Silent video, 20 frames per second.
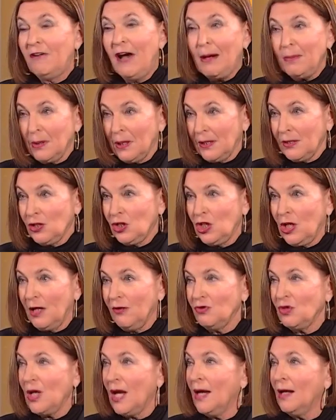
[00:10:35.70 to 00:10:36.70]
Fabulous
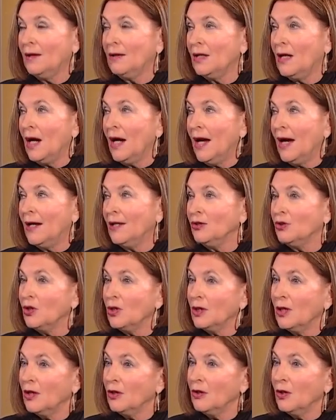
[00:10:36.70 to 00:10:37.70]
chefs, and
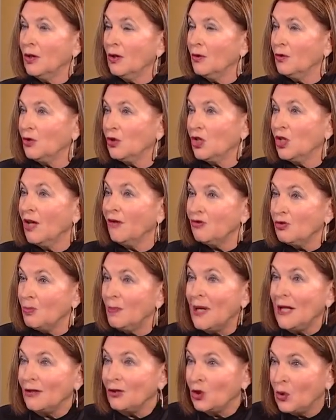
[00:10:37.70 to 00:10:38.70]
chefs
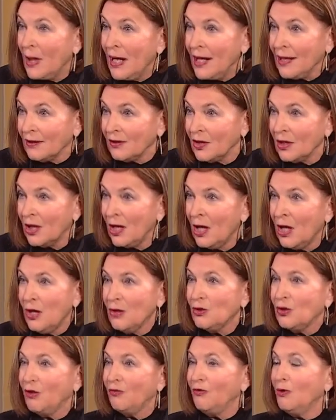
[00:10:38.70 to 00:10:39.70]
being trained.
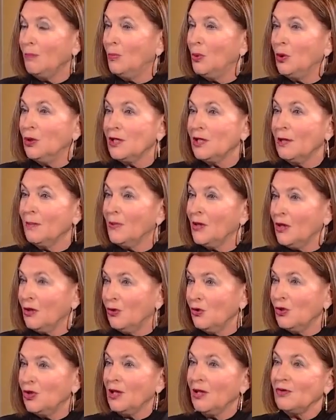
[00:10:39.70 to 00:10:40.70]
So if you pulled some of the
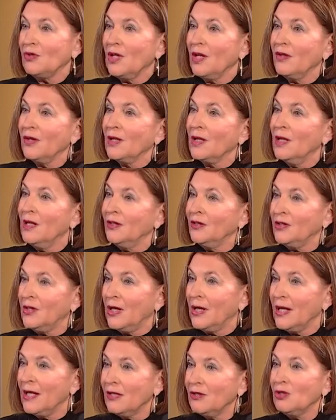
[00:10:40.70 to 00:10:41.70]
new chefs out of the
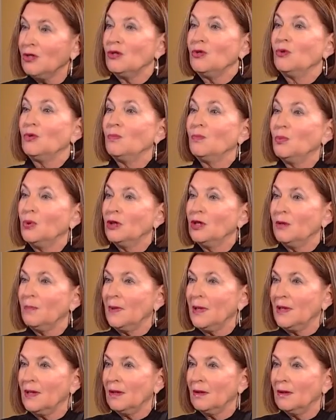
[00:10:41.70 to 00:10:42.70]
Culinary Institute and put them
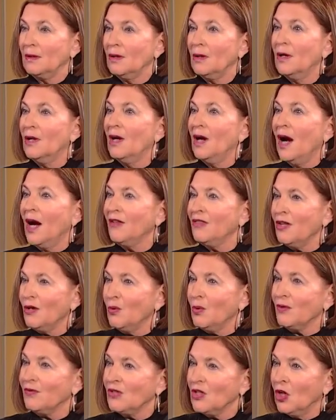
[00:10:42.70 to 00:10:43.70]
in the, I think
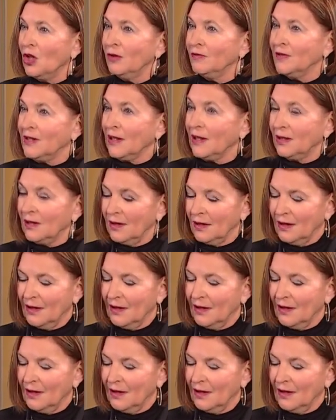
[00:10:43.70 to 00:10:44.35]
we've solved it.